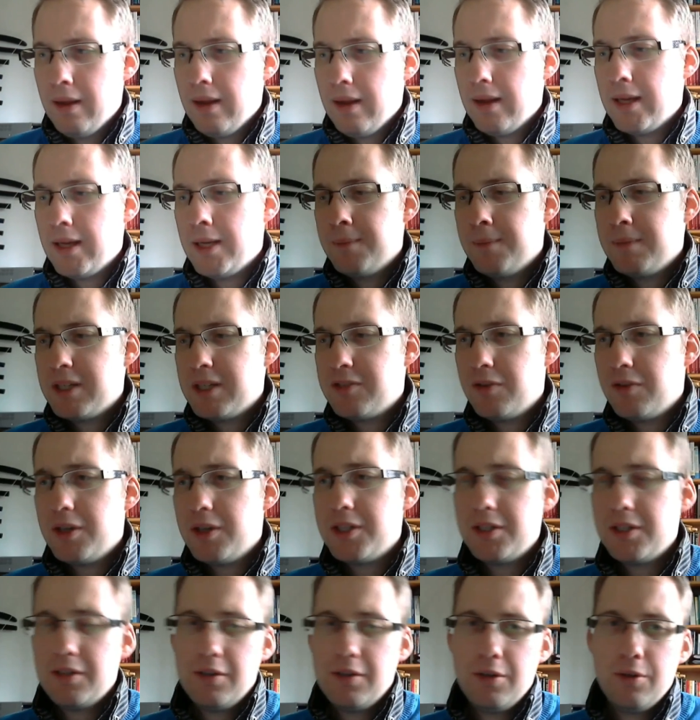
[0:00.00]
Um, as far
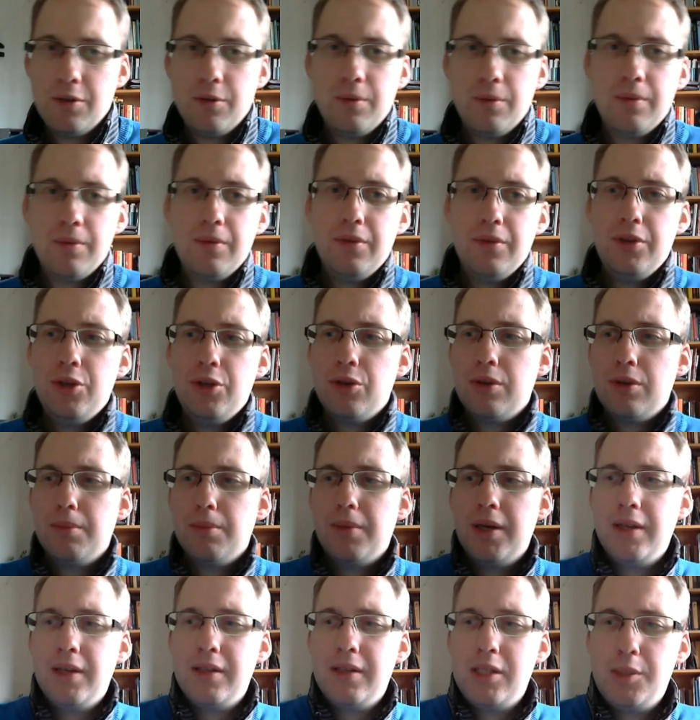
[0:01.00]
as I know, you can
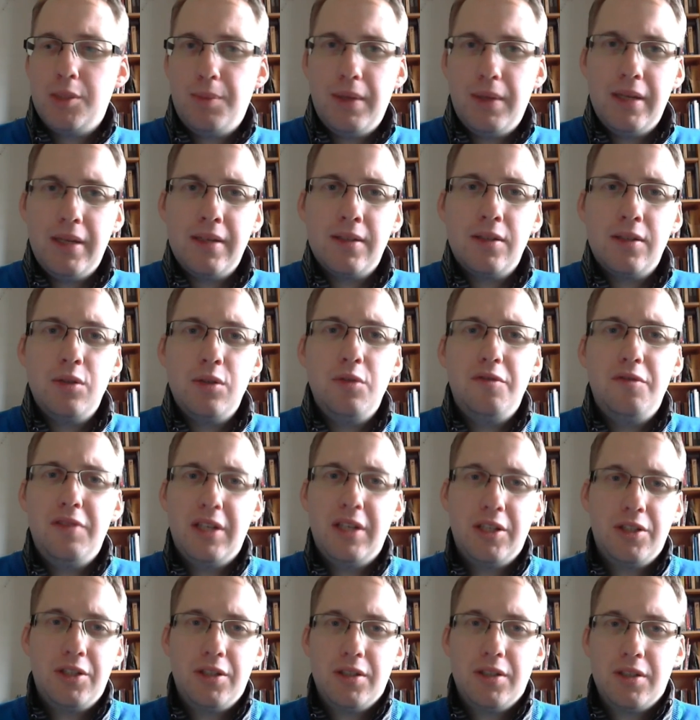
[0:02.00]
buy this pen in two
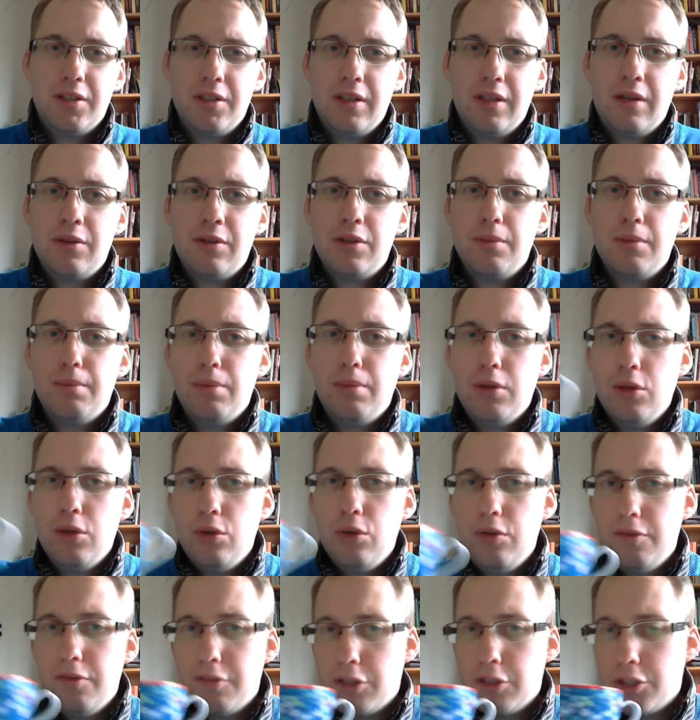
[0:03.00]
finishes. There is a
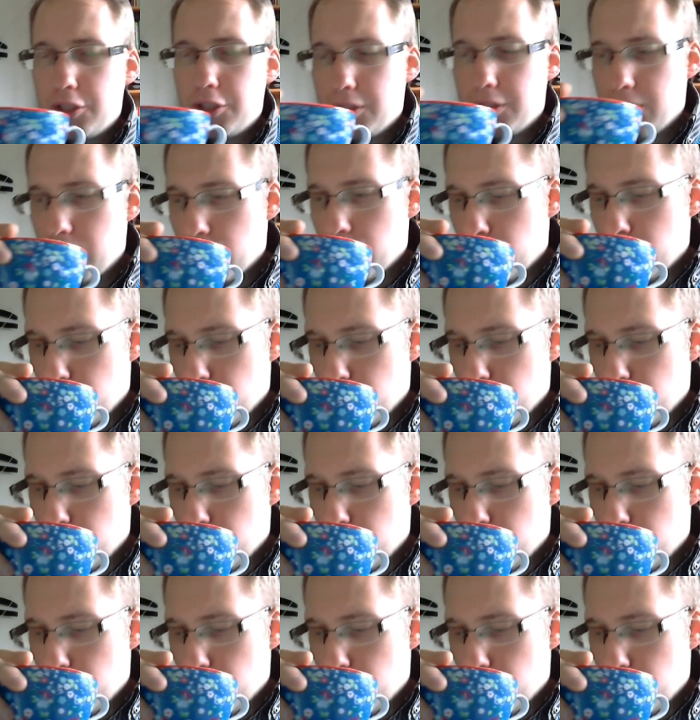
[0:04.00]
blue version,